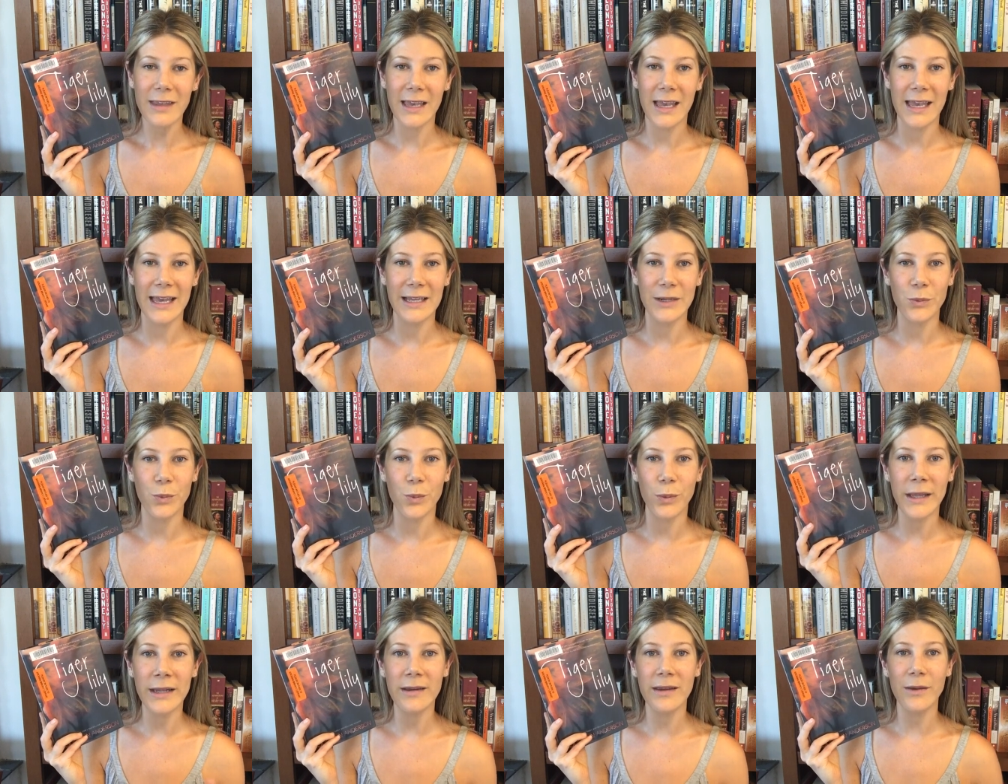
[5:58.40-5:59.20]
And
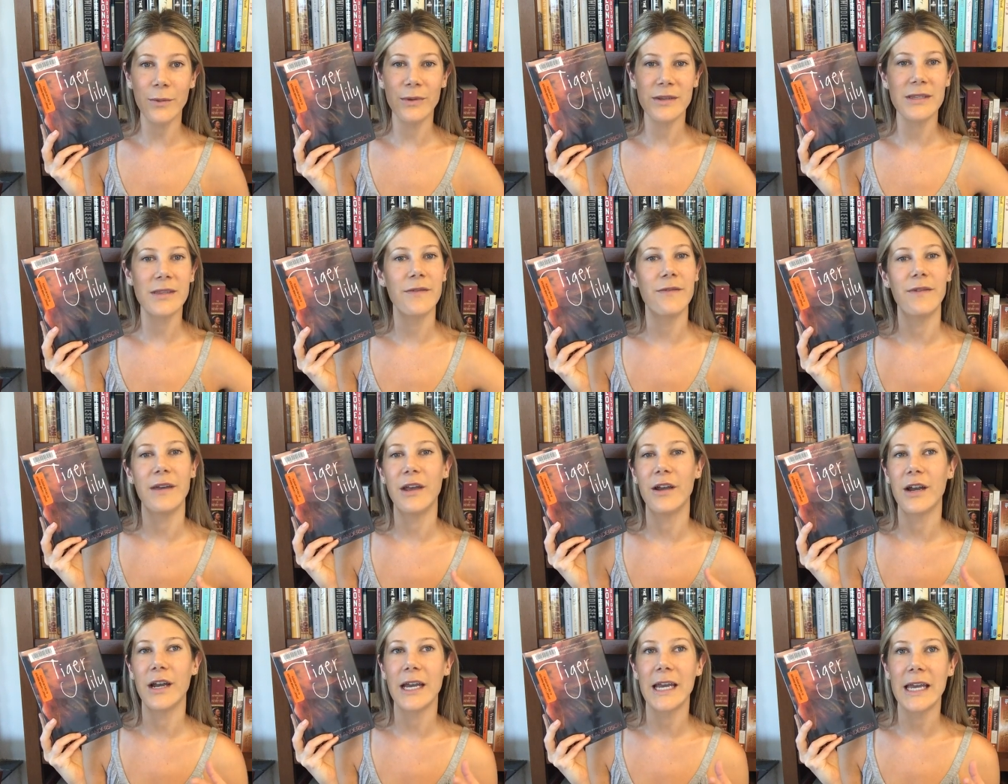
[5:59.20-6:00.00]
Wendy was
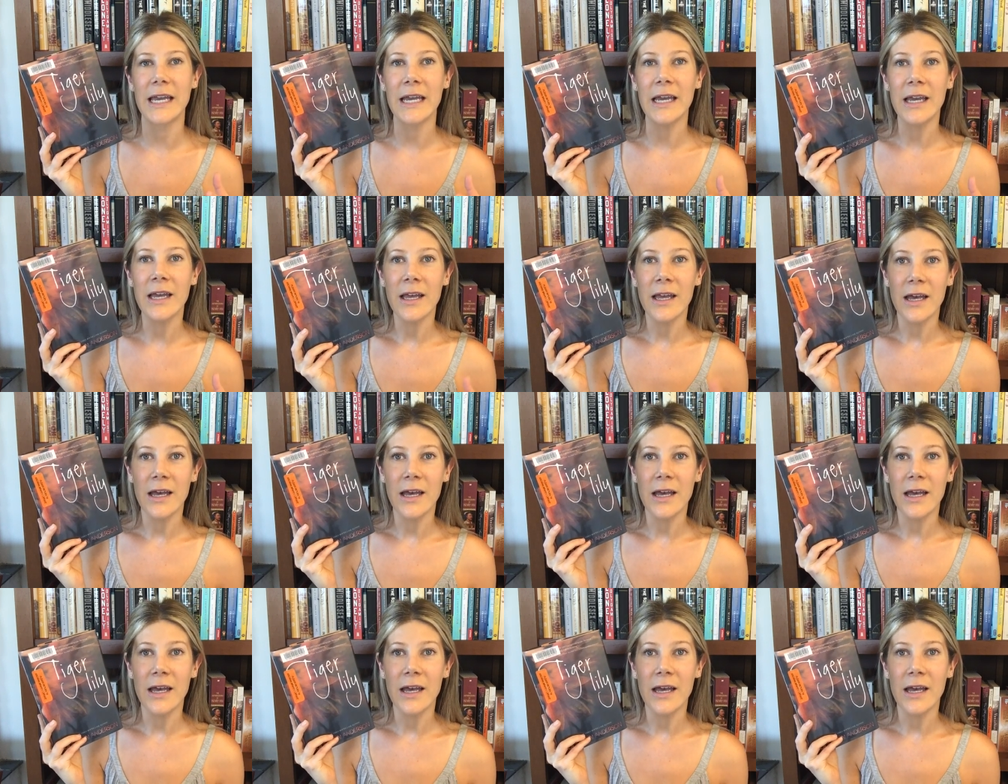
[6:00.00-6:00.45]
very